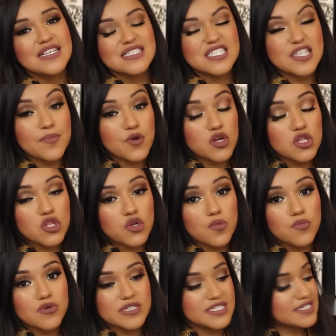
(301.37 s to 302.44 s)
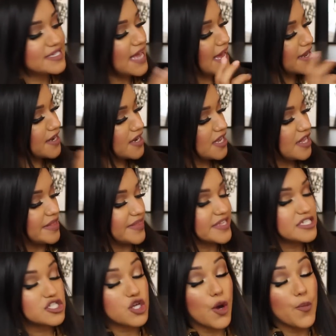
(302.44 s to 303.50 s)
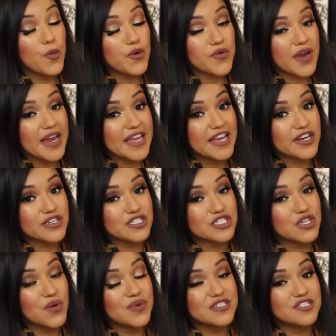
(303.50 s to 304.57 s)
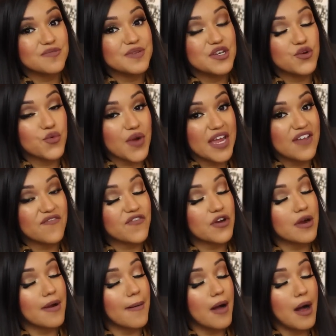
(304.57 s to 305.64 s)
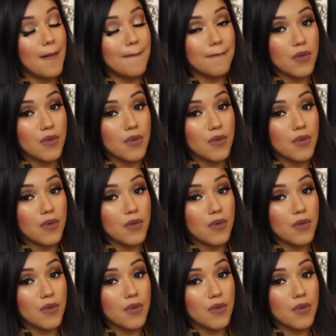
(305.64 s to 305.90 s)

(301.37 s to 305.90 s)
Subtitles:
Some are a little more satin. This taupe one right here is going to be great for a